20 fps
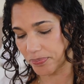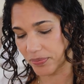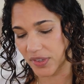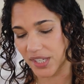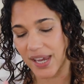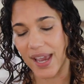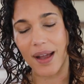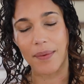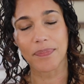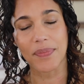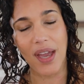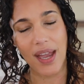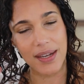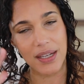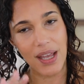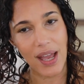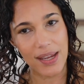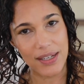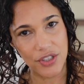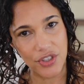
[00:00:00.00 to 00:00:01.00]
yeah,
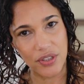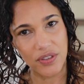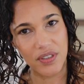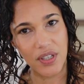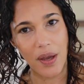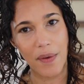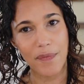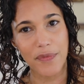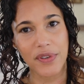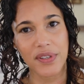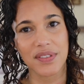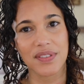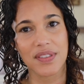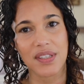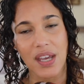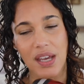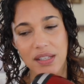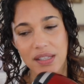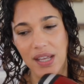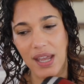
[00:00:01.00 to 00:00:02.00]
I just calm things
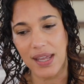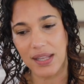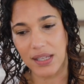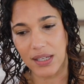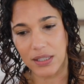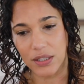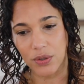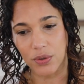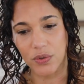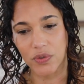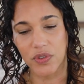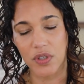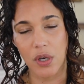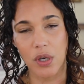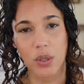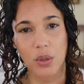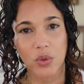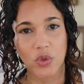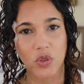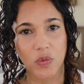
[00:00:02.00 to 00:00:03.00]
down, and I use a
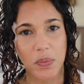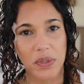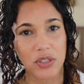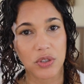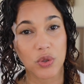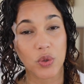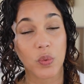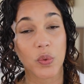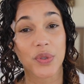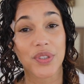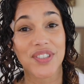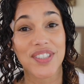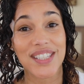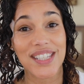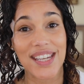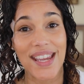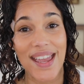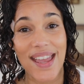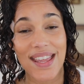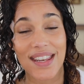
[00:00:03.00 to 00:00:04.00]
low speed towards
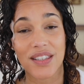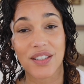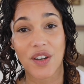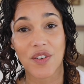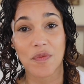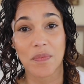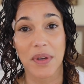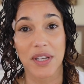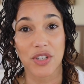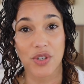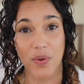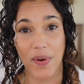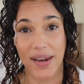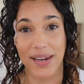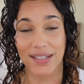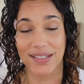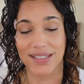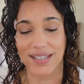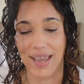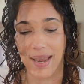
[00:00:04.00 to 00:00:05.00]
the end of my
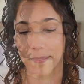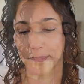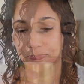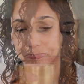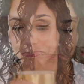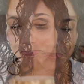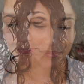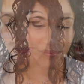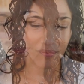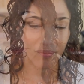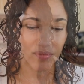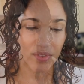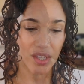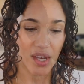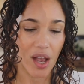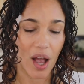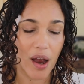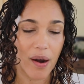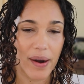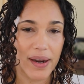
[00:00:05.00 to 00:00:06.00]
drying time.
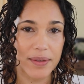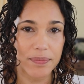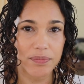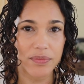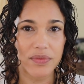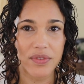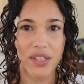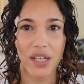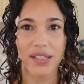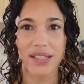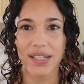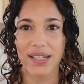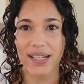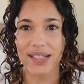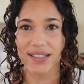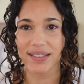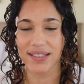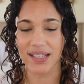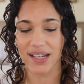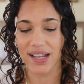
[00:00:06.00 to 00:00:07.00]
All right, now that
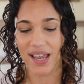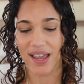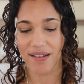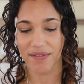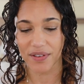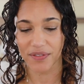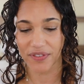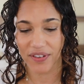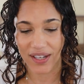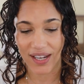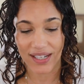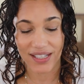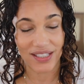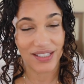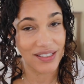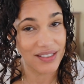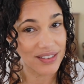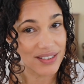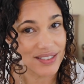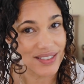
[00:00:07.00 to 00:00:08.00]
I said everything I
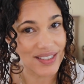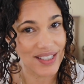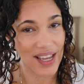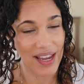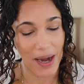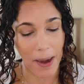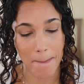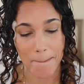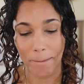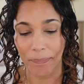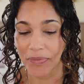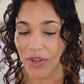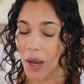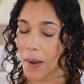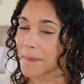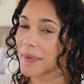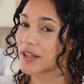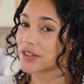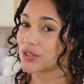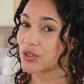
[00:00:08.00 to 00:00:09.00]
needed to say
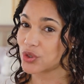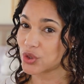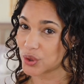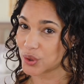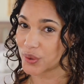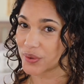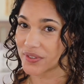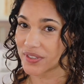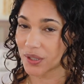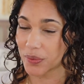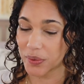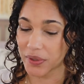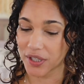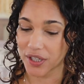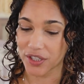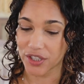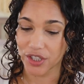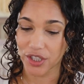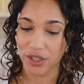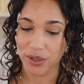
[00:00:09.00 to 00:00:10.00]
about the tools that we're
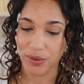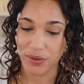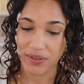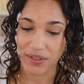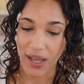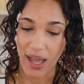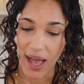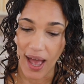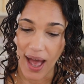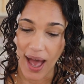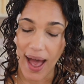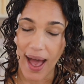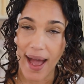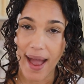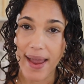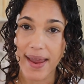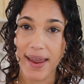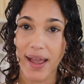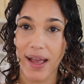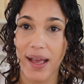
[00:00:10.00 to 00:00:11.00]
going to use,
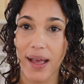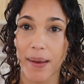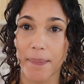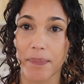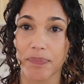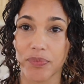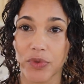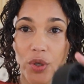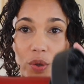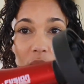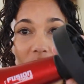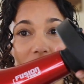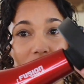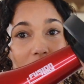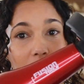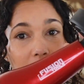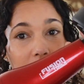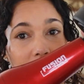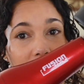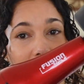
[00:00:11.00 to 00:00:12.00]
I am going
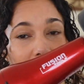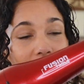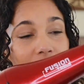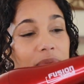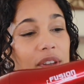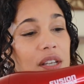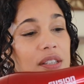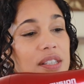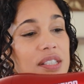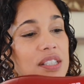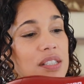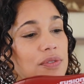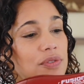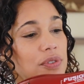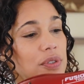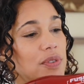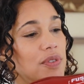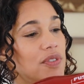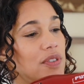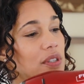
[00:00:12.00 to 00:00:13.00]
to put the
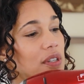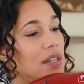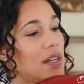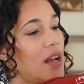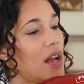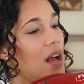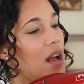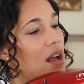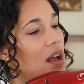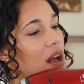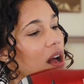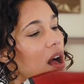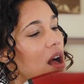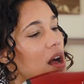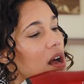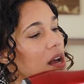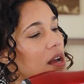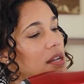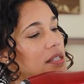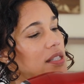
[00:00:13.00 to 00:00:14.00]
diffuser
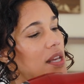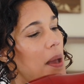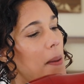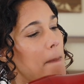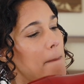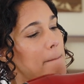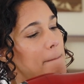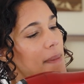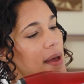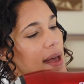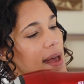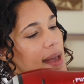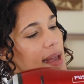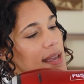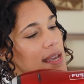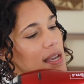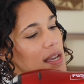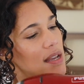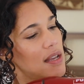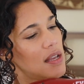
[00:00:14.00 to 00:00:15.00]
on
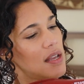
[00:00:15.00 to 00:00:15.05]
my